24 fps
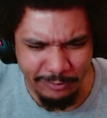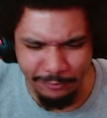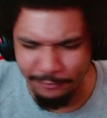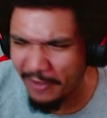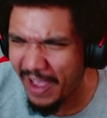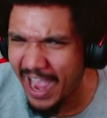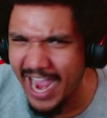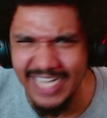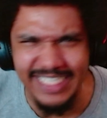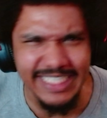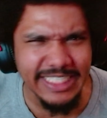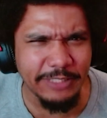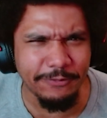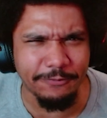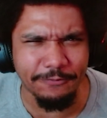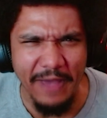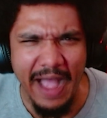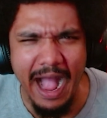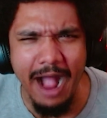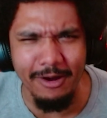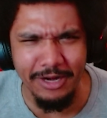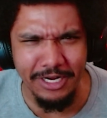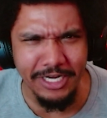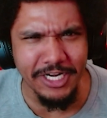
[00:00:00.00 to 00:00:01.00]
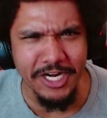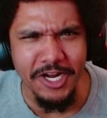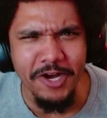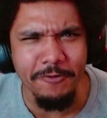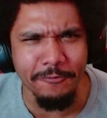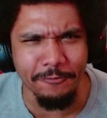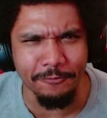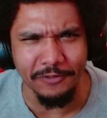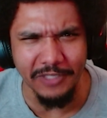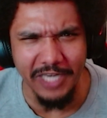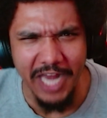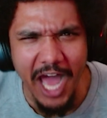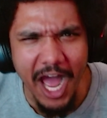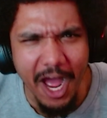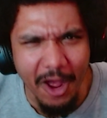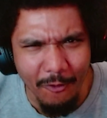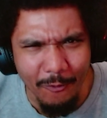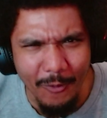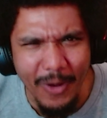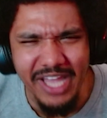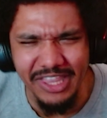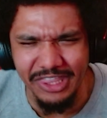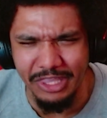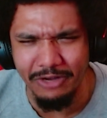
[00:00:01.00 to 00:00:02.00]
finally found a new flow?
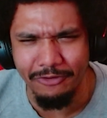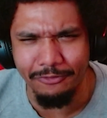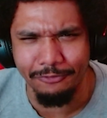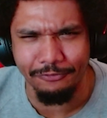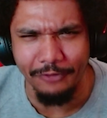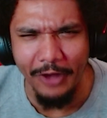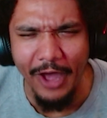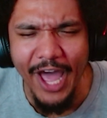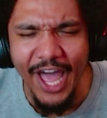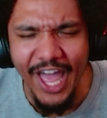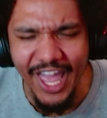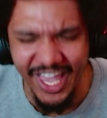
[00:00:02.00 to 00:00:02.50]
What the fuck?